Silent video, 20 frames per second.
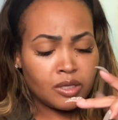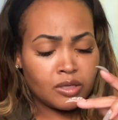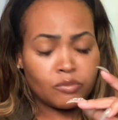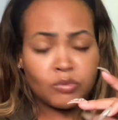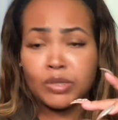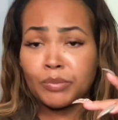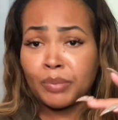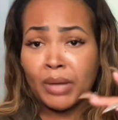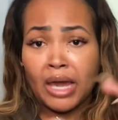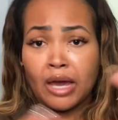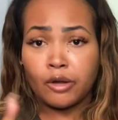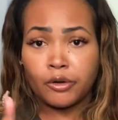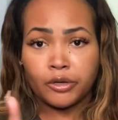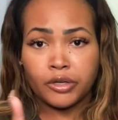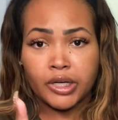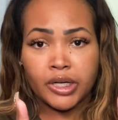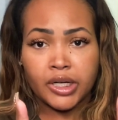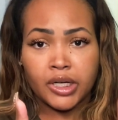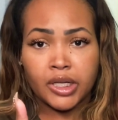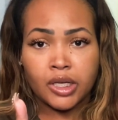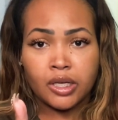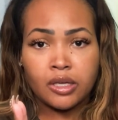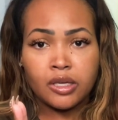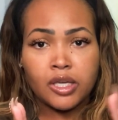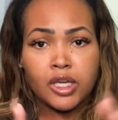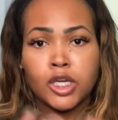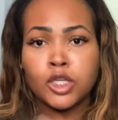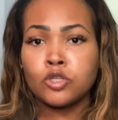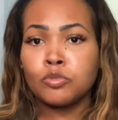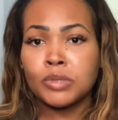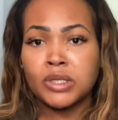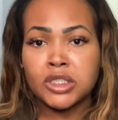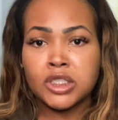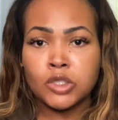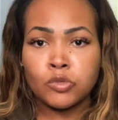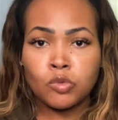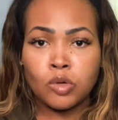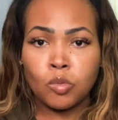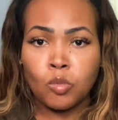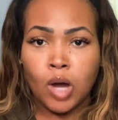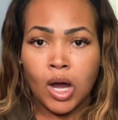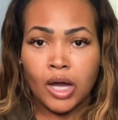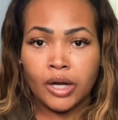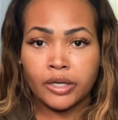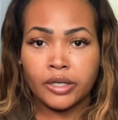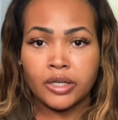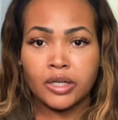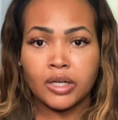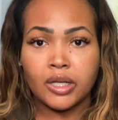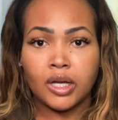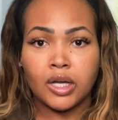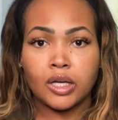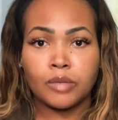with powder in it, and you mix it with water.